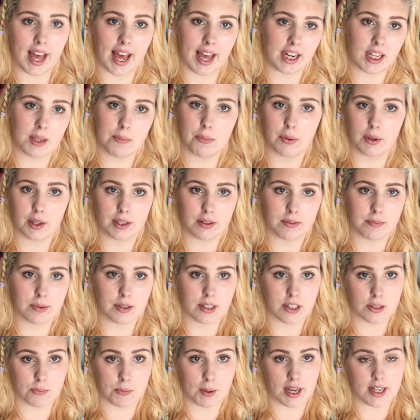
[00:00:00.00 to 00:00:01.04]
at any point in
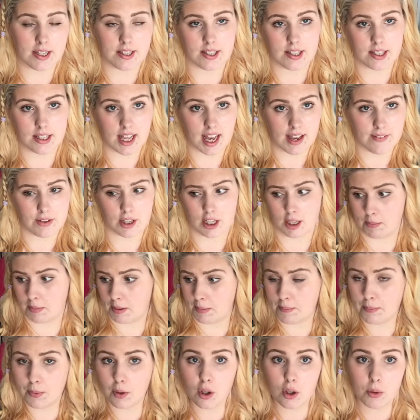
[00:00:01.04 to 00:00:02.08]
a person's life. You can
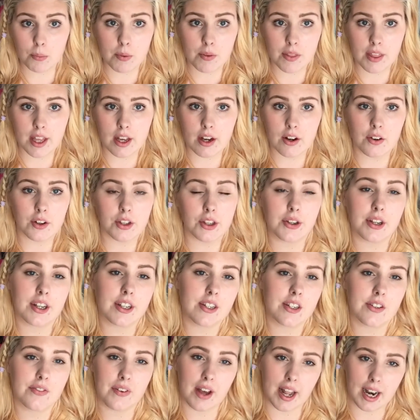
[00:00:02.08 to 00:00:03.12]
be born with it, or you
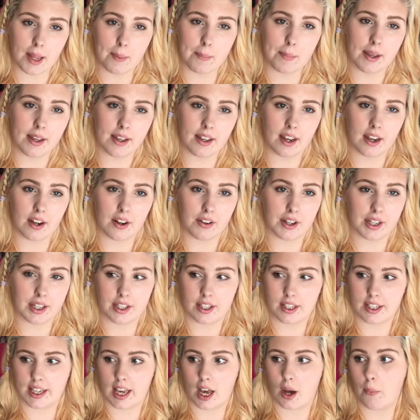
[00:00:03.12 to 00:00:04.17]
can develop it, or it
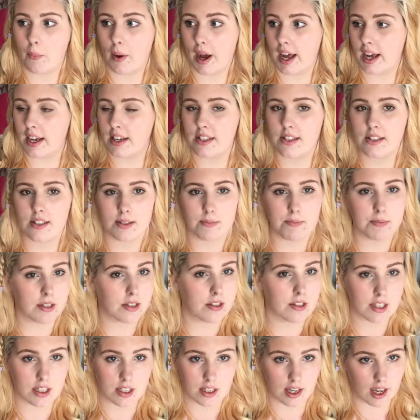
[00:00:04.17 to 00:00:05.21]
can get worse.
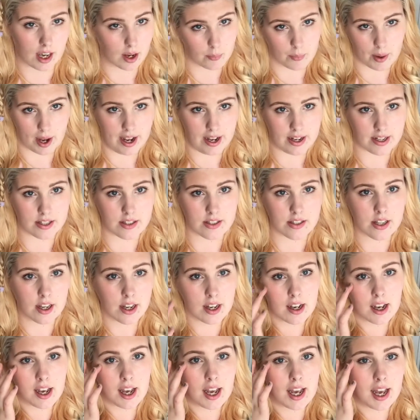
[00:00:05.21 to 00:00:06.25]
Symptoms can get worse.
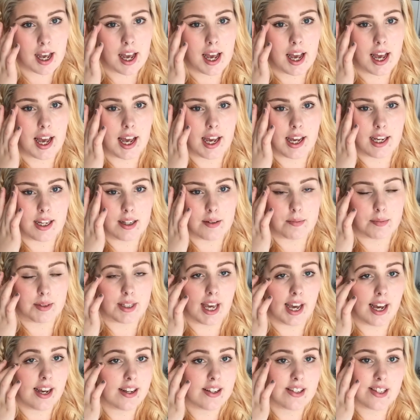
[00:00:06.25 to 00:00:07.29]

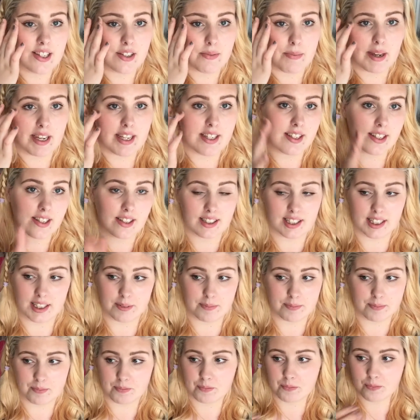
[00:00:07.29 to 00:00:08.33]
So
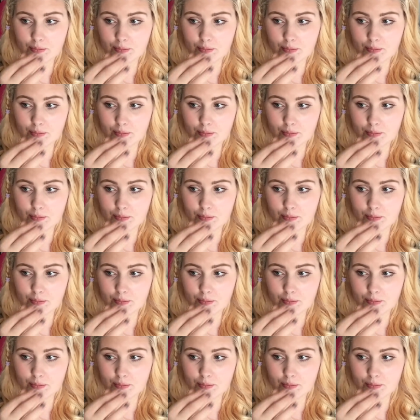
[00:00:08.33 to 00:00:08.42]
basically,